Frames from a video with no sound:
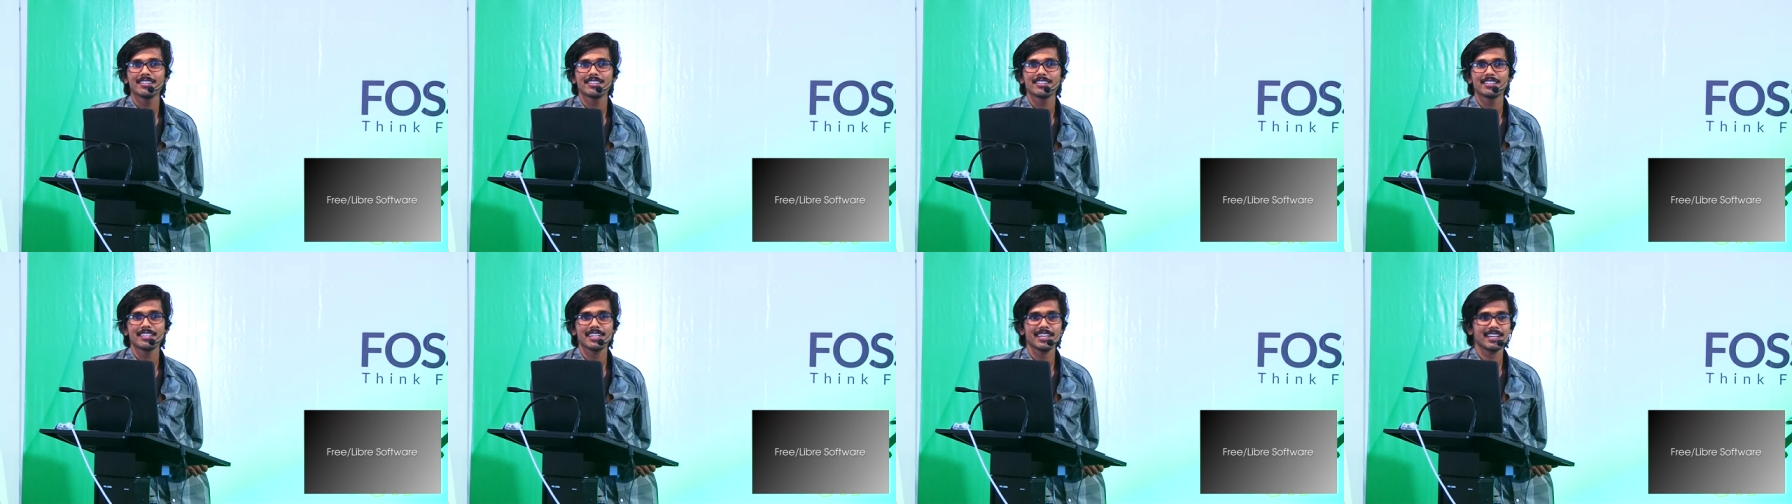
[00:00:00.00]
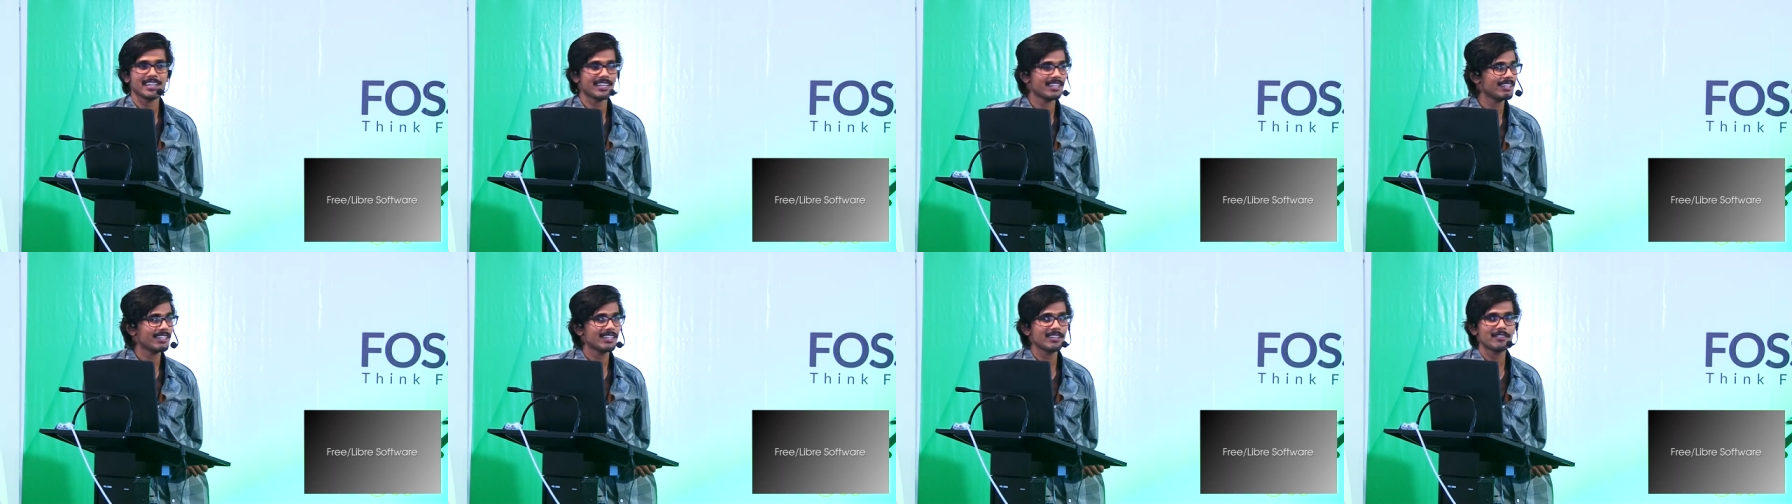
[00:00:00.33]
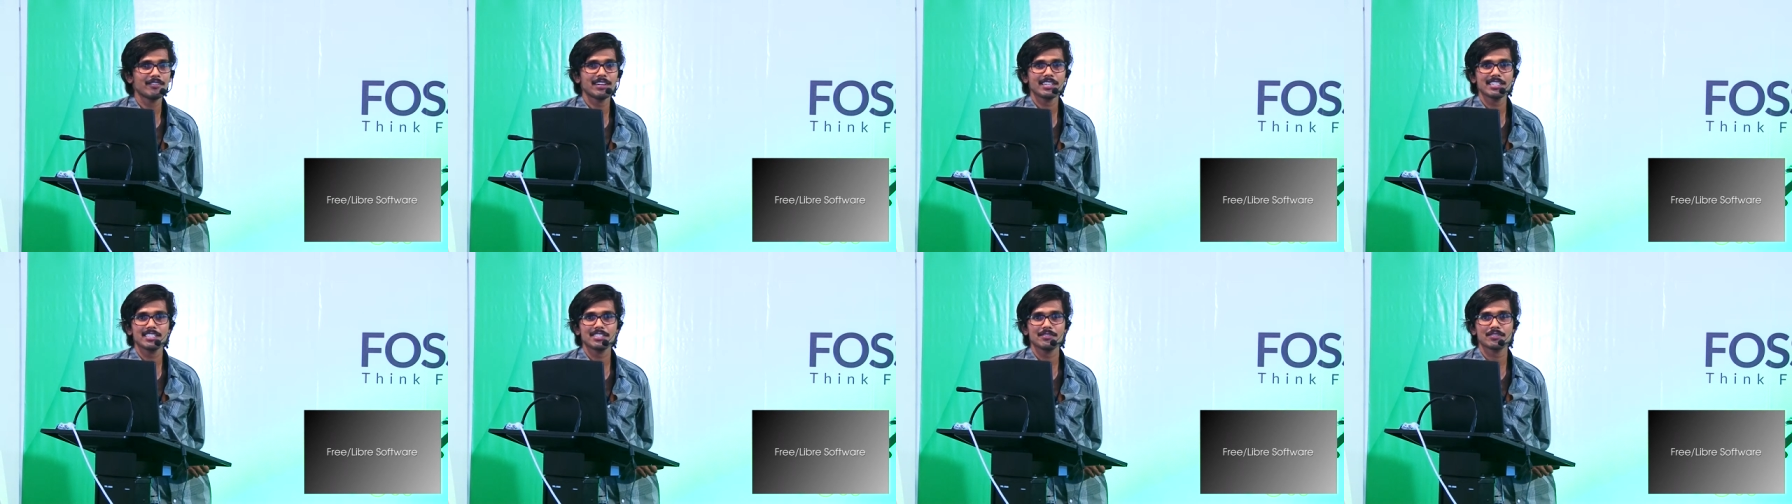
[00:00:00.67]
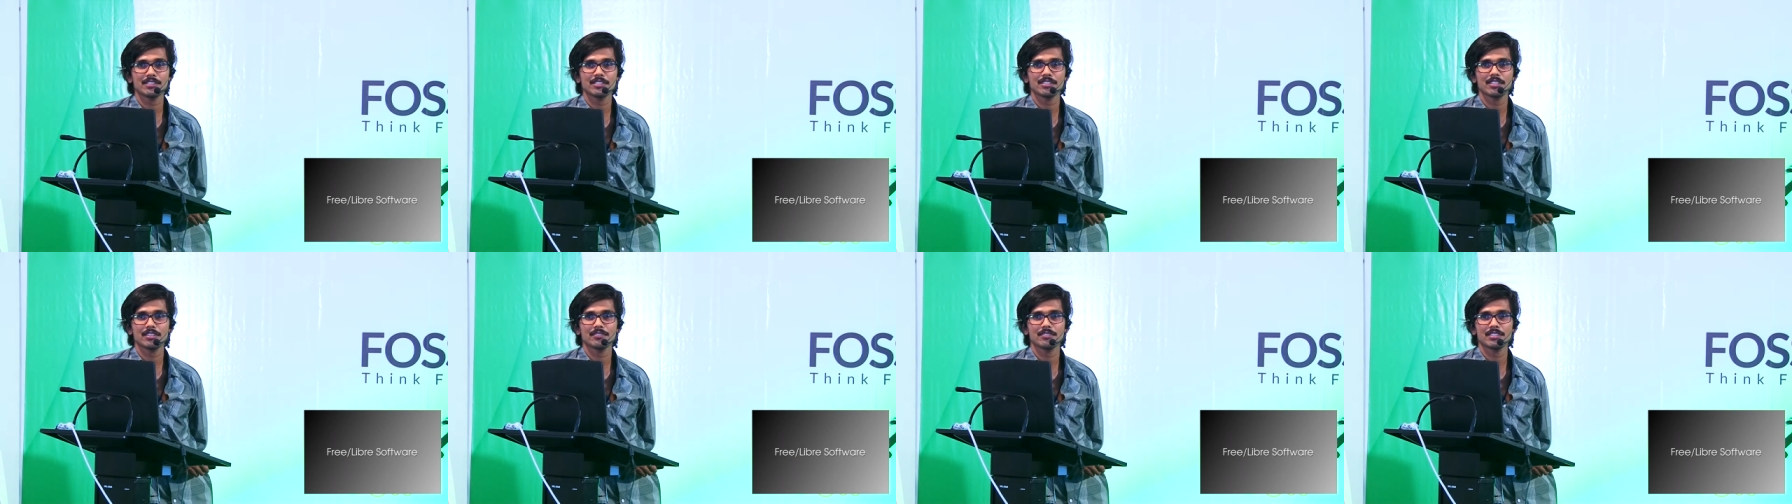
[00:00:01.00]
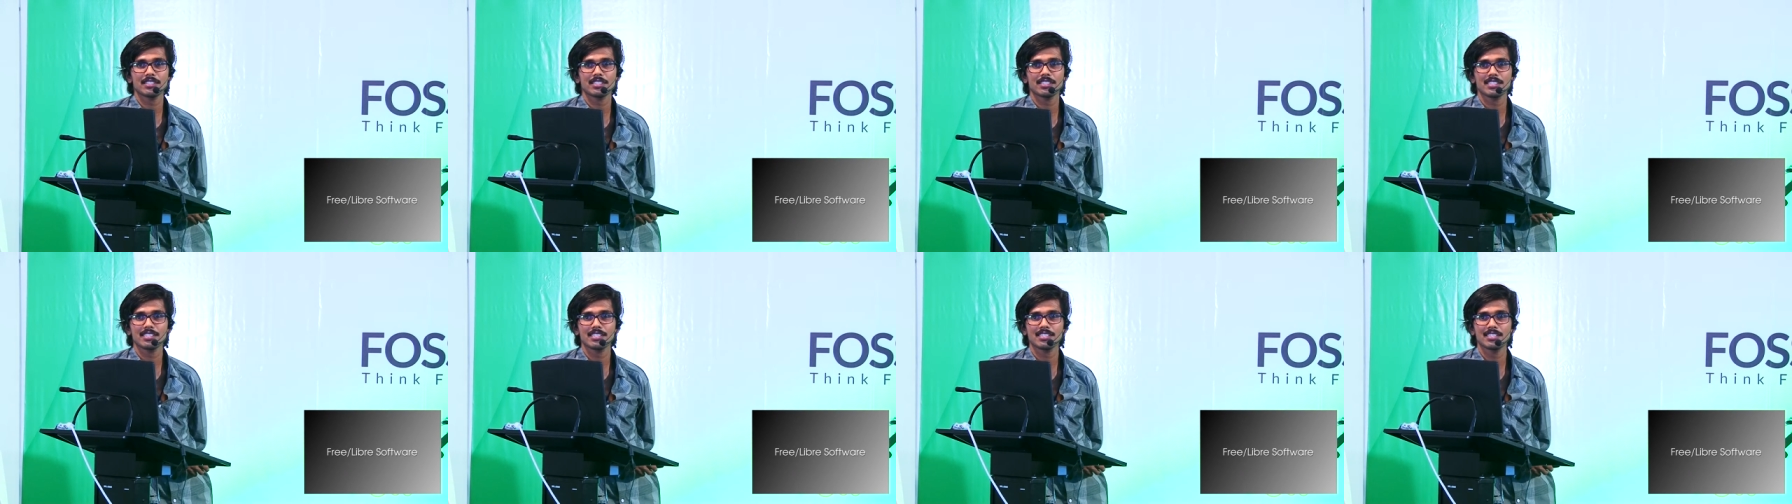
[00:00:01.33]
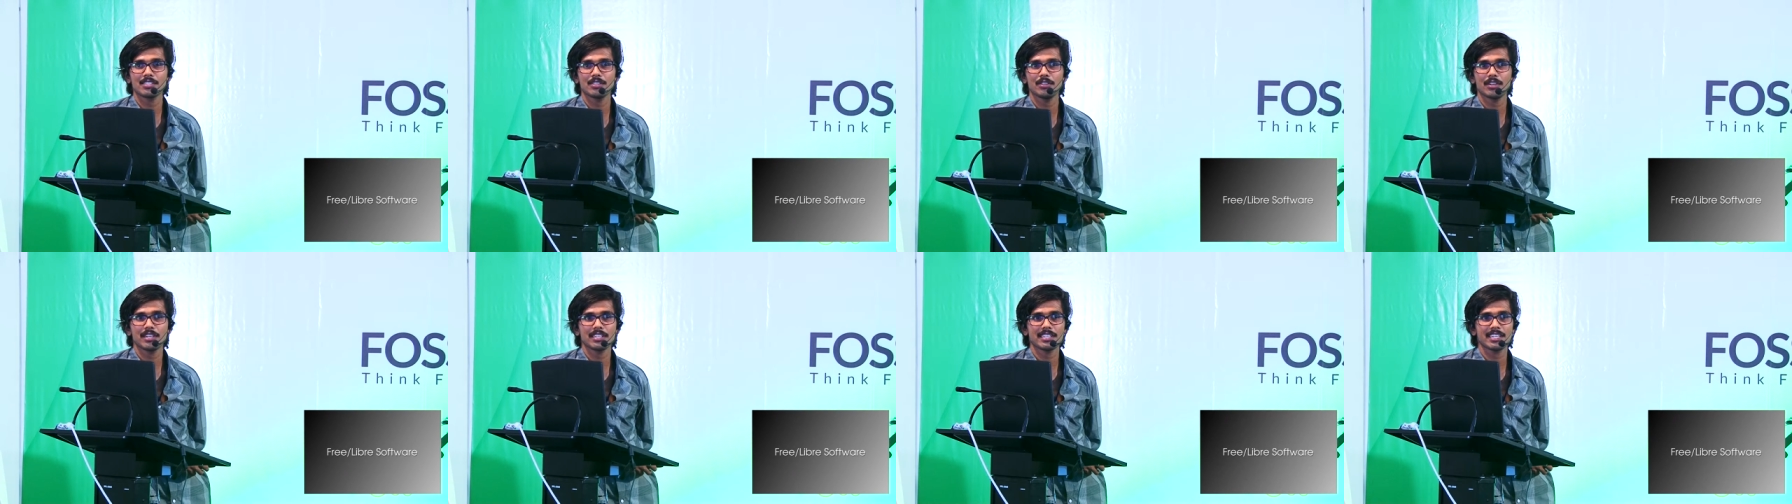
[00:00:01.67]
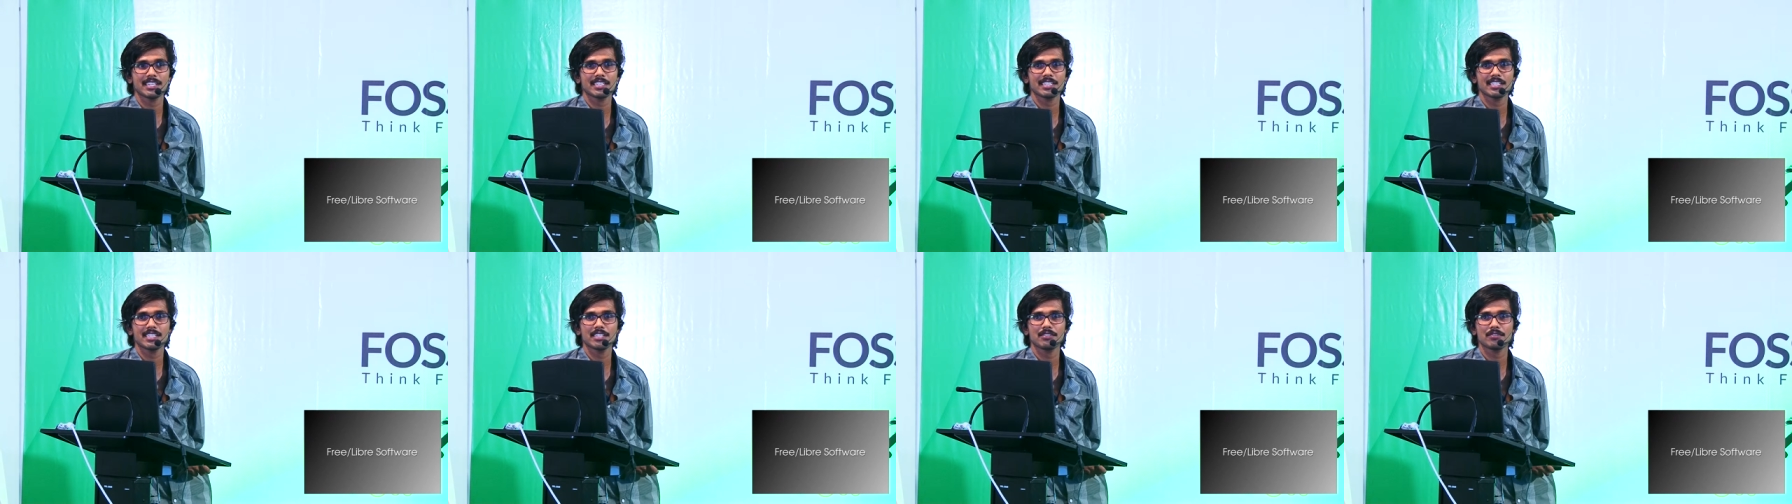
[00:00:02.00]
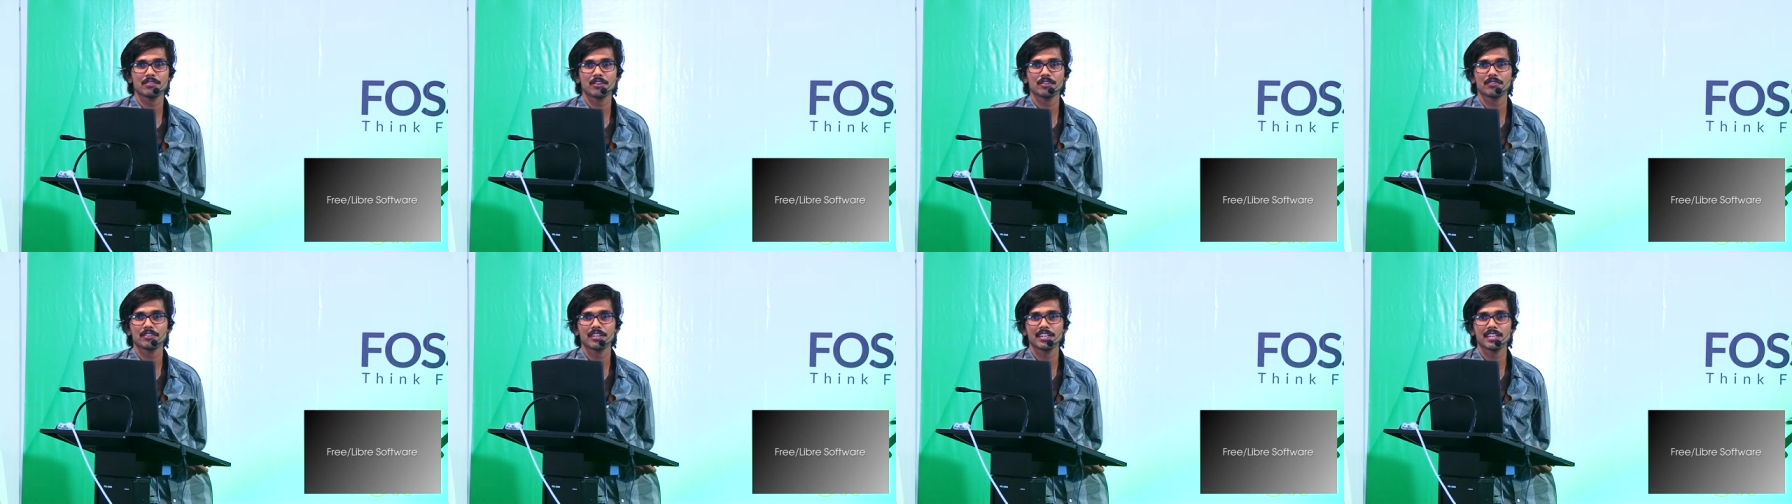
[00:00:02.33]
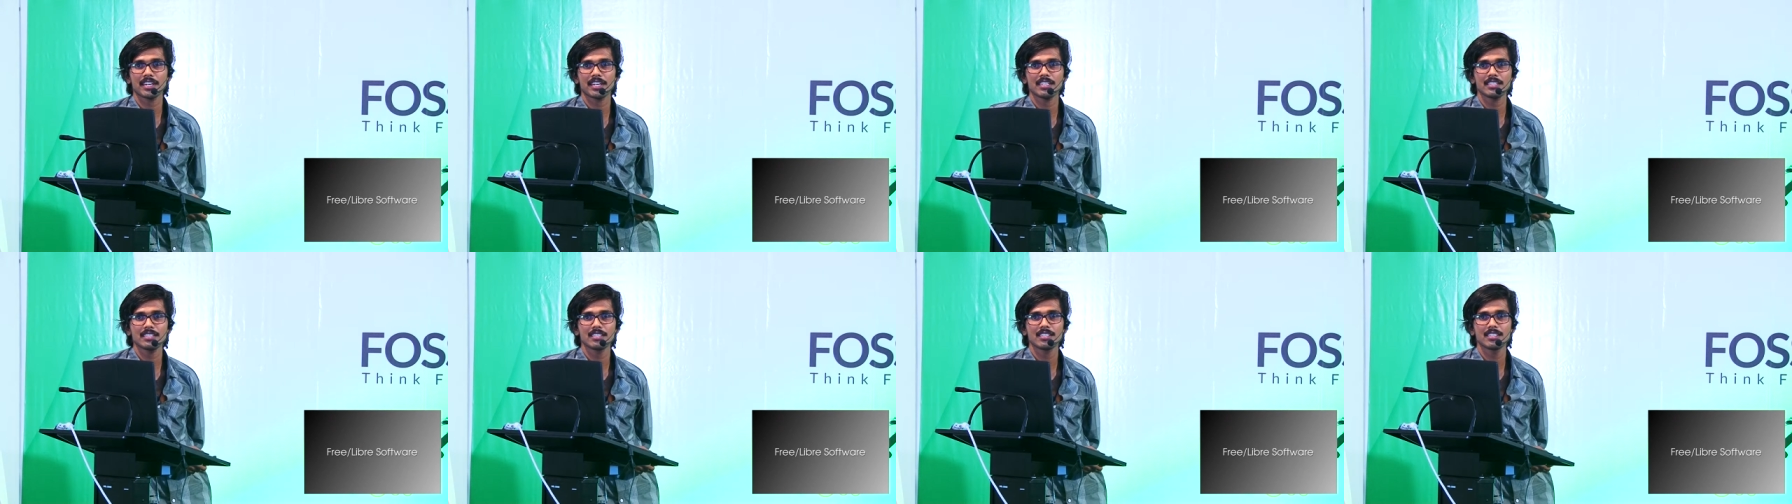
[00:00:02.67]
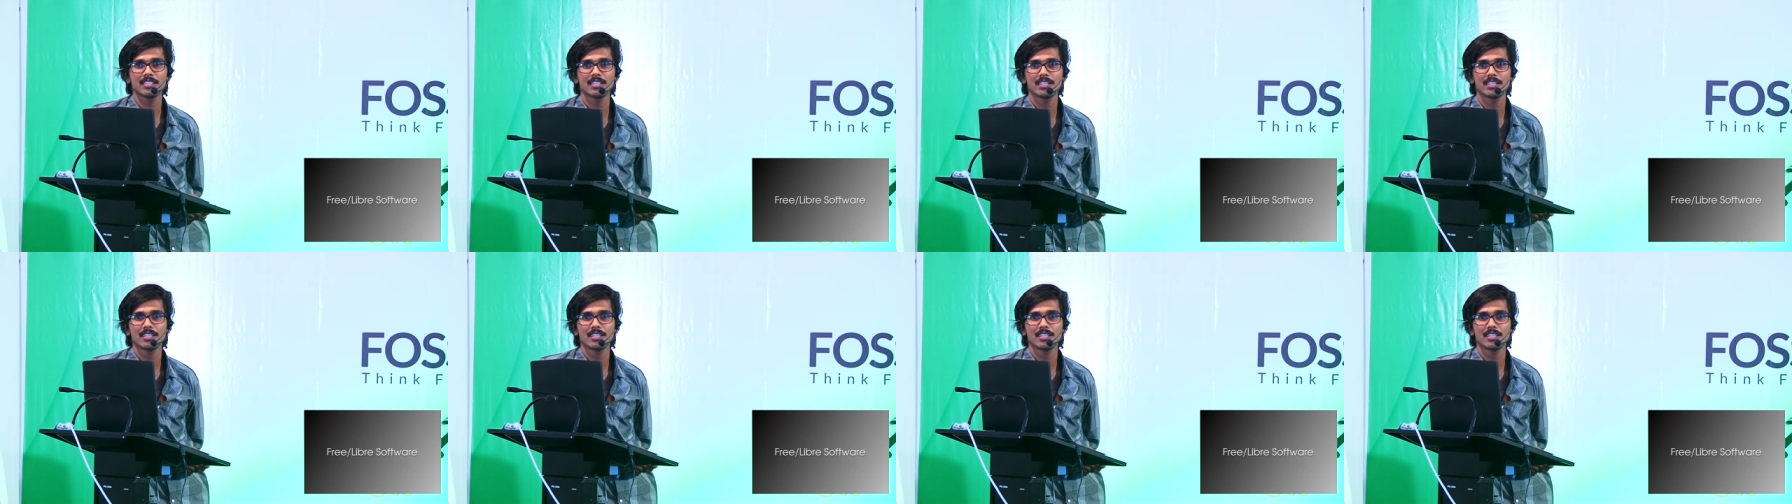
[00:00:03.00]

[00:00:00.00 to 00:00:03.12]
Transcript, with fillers: Yeah, what is free software? It is you are getting it for free, right?